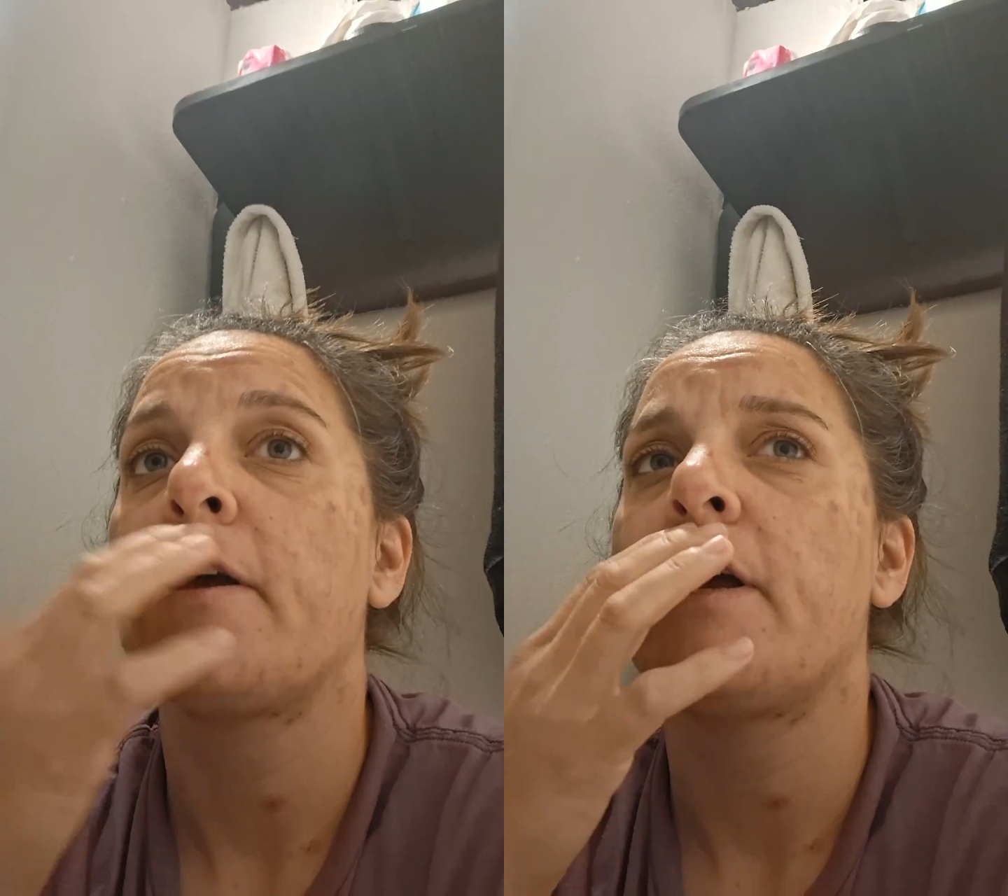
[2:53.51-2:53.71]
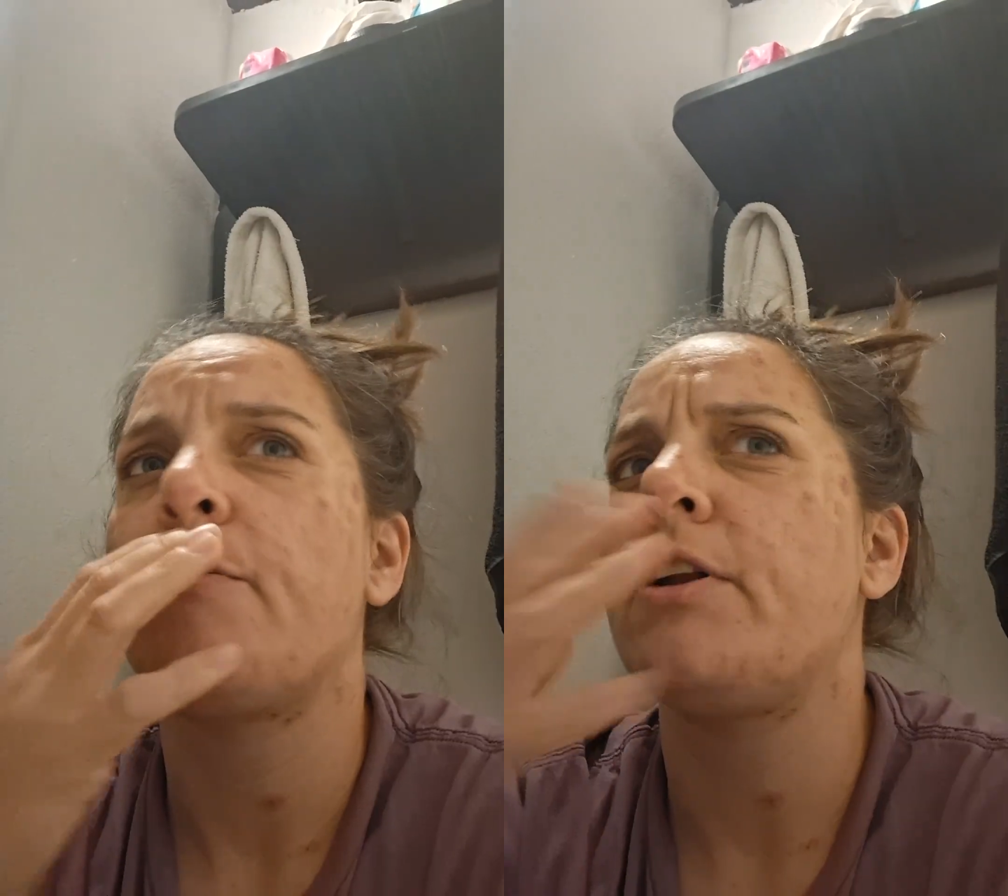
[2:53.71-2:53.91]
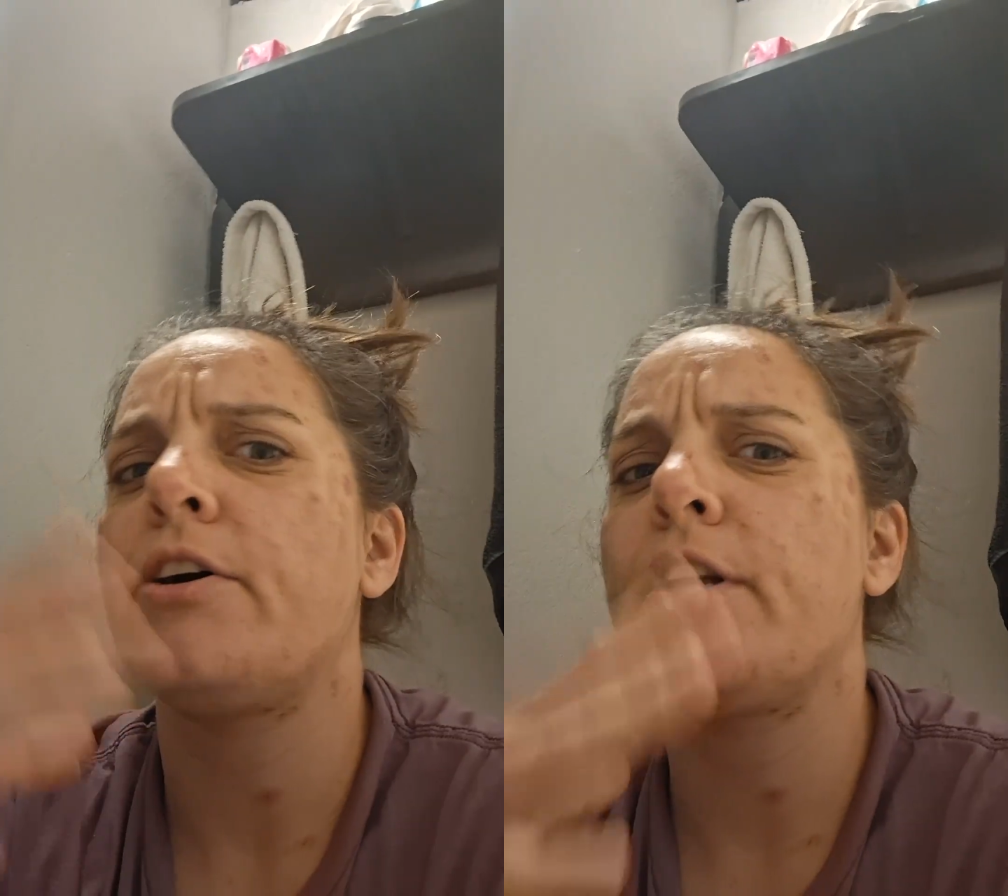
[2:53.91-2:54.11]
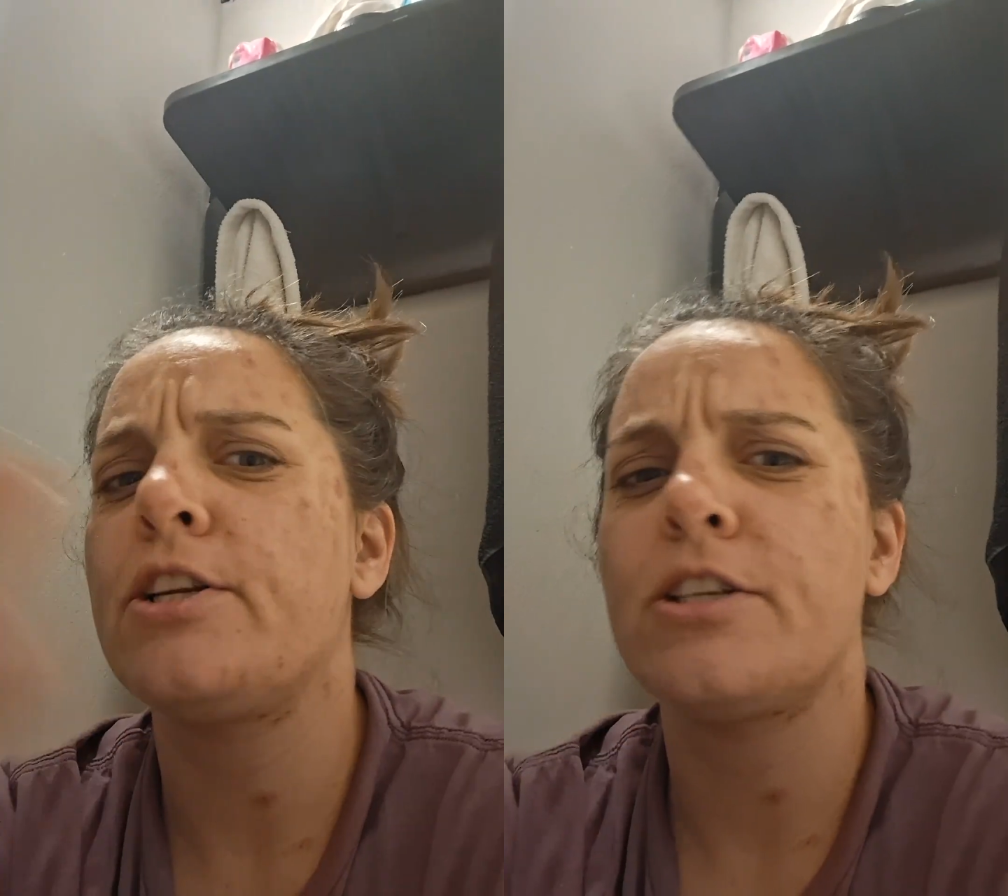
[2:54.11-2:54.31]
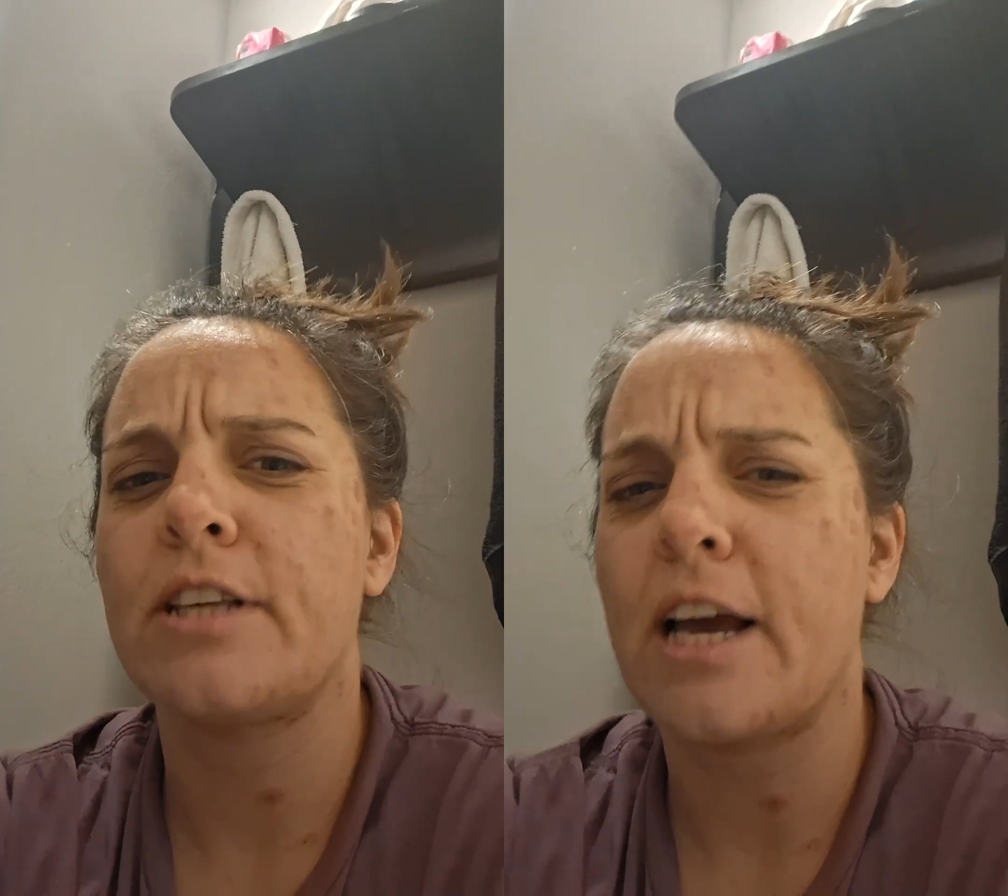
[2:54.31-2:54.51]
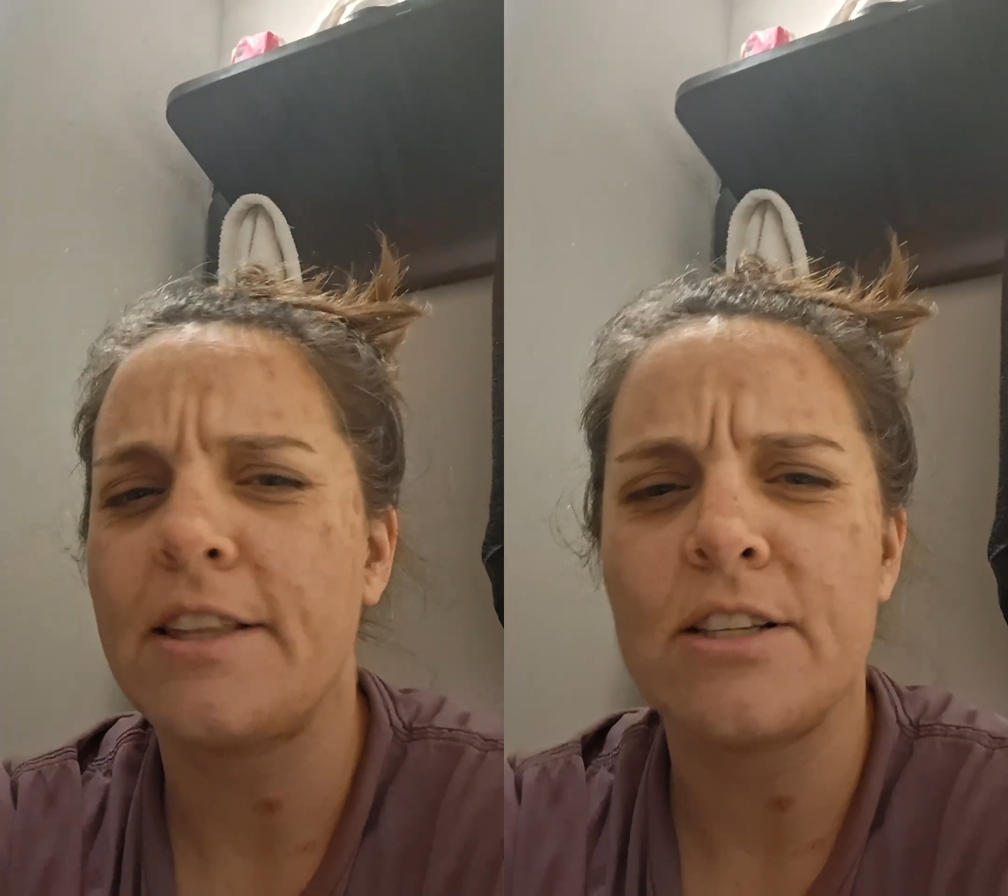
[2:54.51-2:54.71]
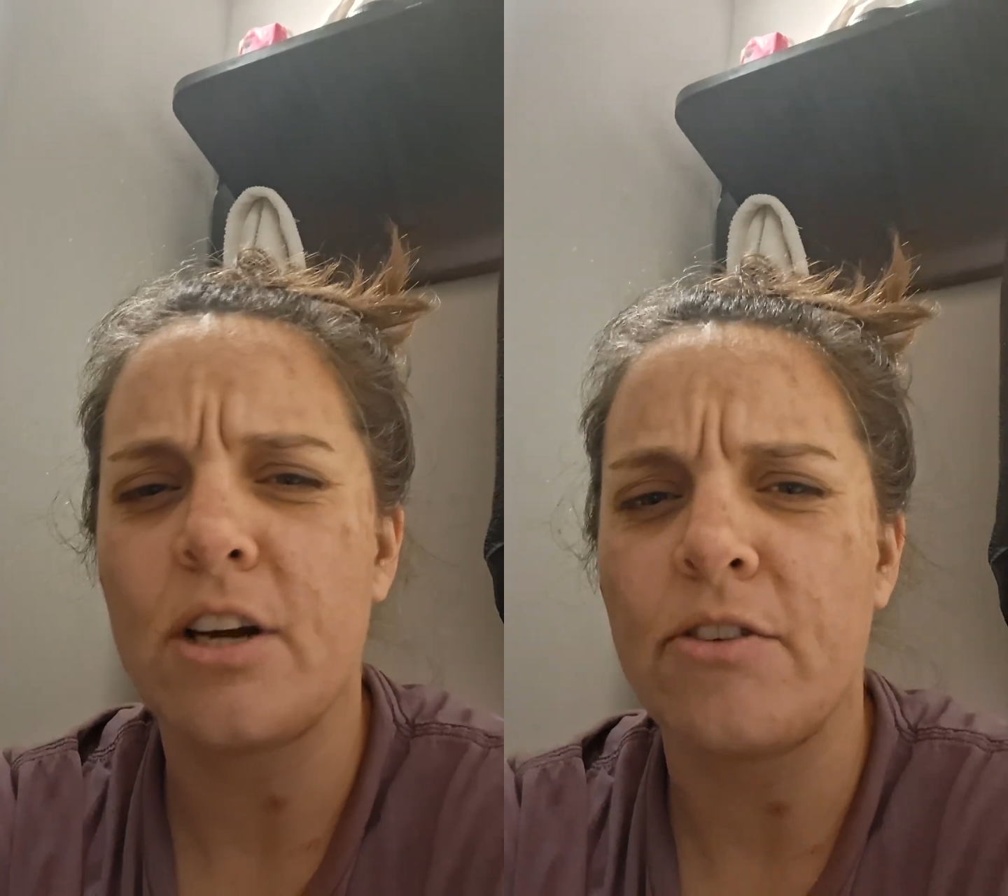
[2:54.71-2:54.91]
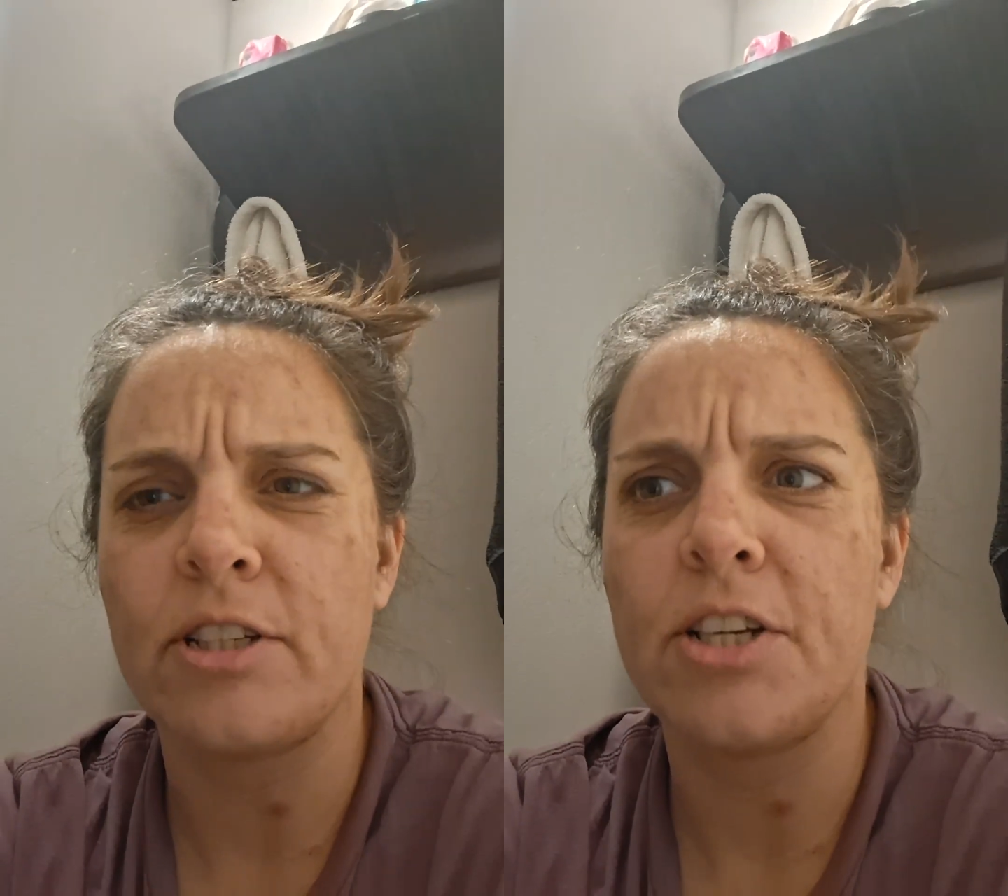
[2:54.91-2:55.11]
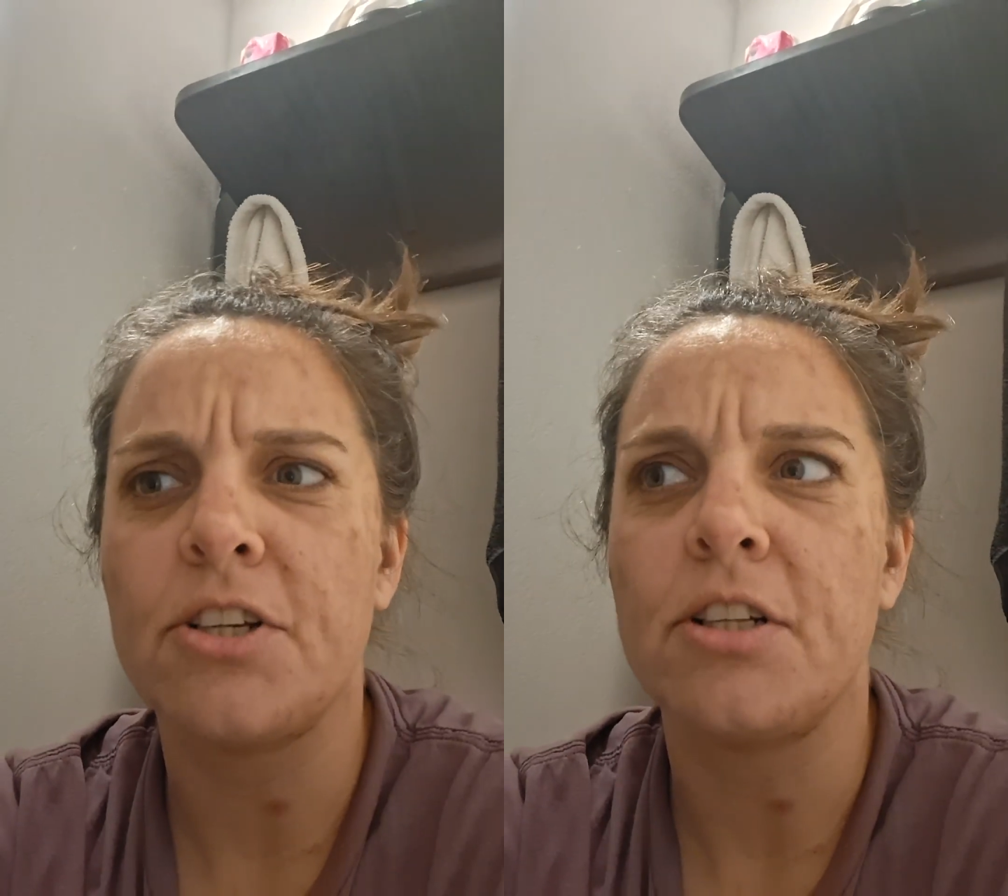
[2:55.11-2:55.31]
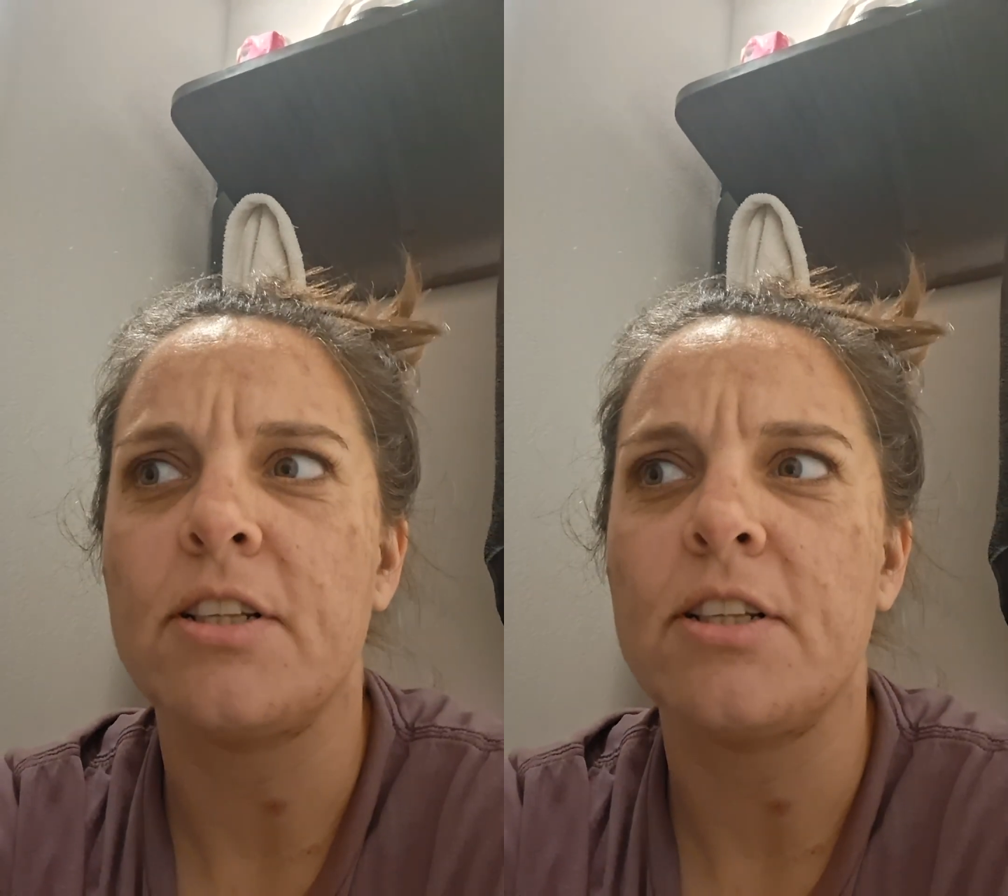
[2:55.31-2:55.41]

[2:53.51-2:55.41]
And we'd already just had these conversations.